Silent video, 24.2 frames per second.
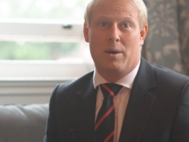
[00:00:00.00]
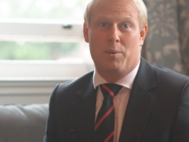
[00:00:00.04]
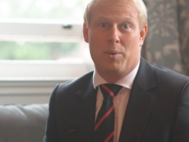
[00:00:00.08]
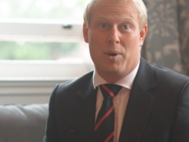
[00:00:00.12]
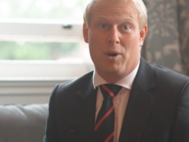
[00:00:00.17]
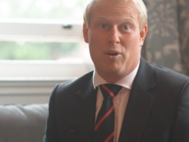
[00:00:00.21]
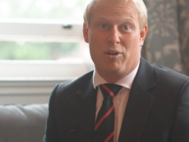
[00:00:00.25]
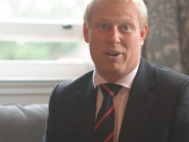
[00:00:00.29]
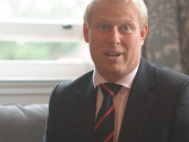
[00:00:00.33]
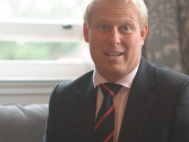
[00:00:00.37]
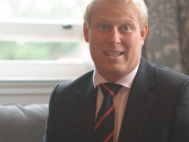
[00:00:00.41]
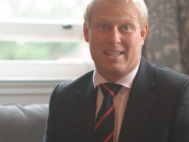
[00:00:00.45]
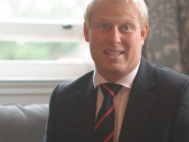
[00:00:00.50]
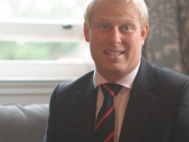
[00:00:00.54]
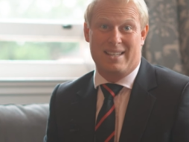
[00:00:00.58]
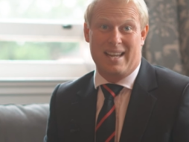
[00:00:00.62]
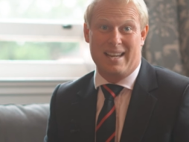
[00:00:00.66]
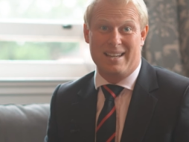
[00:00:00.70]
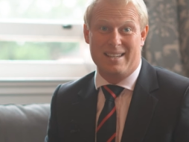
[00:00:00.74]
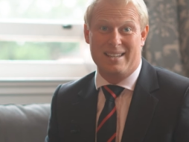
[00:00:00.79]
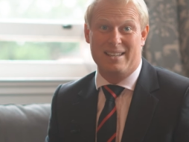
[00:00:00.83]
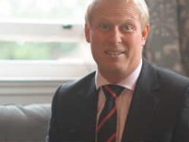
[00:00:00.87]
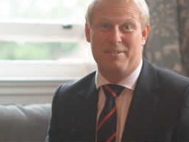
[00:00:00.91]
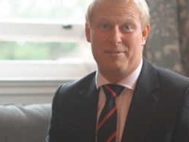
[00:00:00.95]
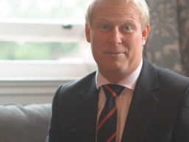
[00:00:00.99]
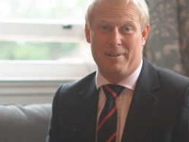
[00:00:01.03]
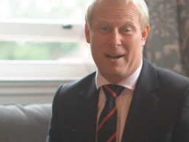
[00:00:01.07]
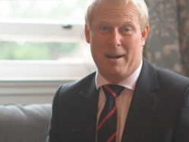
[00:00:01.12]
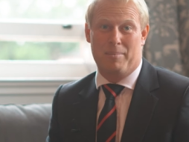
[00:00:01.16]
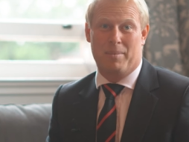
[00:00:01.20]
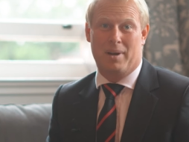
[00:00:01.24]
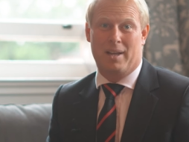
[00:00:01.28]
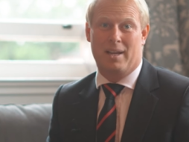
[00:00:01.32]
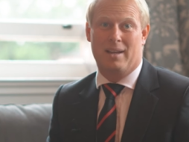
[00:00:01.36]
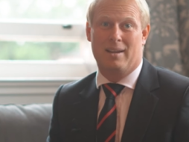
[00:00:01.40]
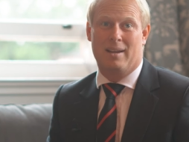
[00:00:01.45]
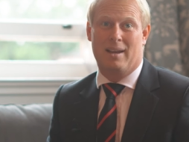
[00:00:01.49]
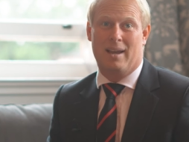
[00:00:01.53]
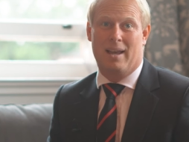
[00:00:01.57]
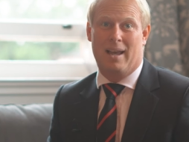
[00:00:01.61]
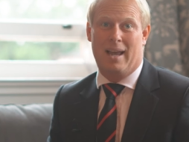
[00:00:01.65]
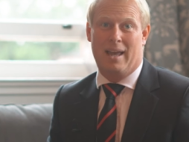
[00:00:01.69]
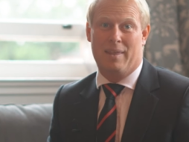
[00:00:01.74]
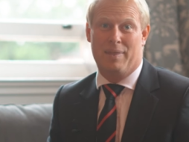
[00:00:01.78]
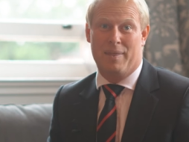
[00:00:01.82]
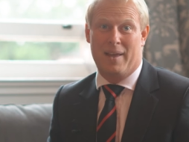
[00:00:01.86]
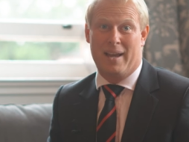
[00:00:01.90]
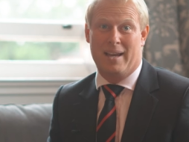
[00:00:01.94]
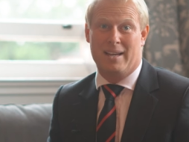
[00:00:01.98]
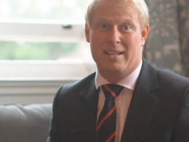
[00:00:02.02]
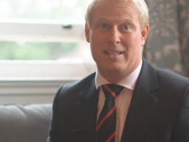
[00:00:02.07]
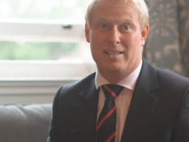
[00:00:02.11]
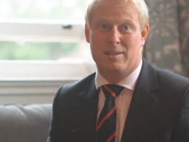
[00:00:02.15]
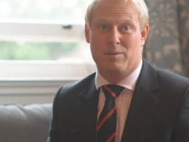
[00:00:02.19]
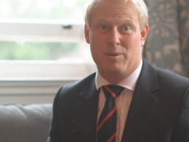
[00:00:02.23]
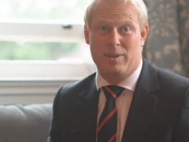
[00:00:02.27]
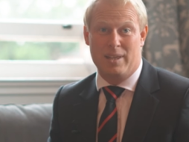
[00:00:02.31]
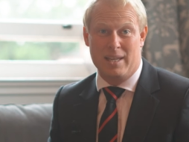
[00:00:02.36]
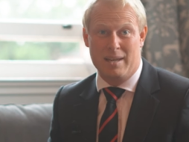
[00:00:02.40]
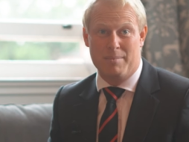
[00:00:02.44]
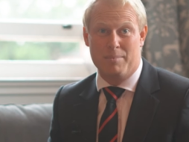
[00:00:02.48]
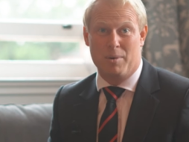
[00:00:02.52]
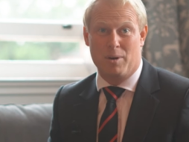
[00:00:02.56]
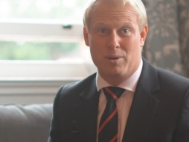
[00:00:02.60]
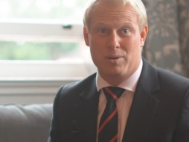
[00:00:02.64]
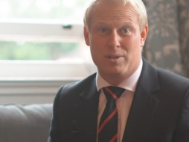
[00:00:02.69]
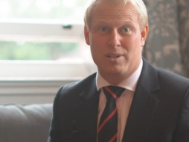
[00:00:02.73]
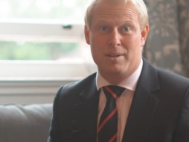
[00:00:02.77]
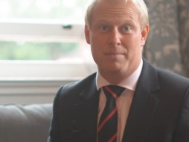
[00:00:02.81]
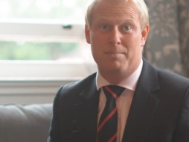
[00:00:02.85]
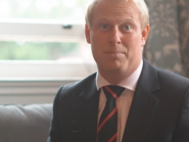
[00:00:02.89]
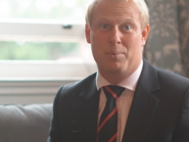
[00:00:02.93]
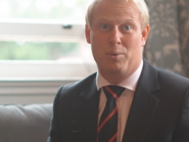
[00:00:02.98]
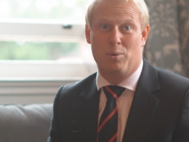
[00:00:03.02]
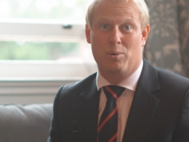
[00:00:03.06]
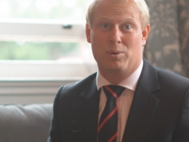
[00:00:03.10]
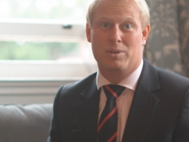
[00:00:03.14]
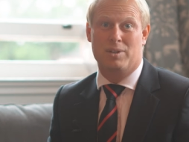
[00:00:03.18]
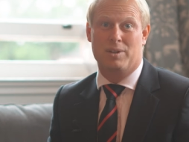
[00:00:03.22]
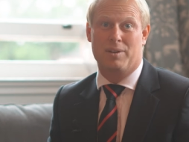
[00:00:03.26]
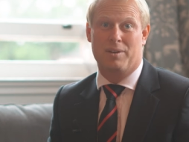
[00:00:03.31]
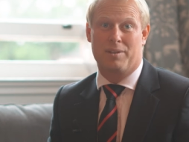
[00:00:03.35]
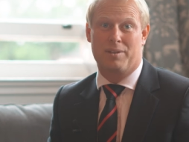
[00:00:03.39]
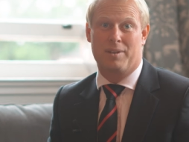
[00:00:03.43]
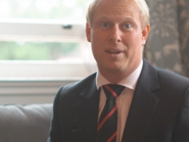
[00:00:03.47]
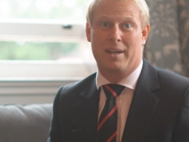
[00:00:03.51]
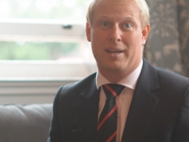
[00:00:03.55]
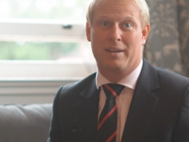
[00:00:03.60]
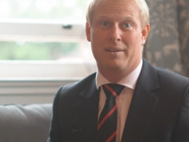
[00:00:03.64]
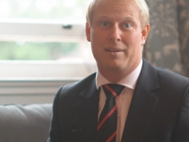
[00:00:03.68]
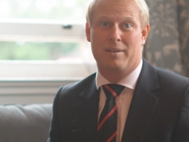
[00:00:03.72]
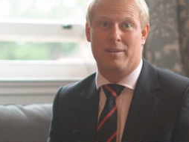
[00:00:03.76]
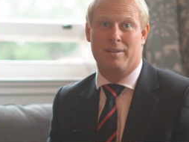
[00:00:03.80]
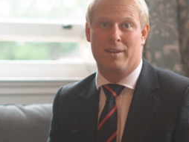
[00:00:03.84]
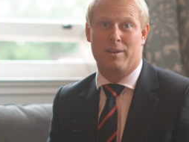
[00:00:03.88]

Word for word: We are an extended family and that is the most important thing,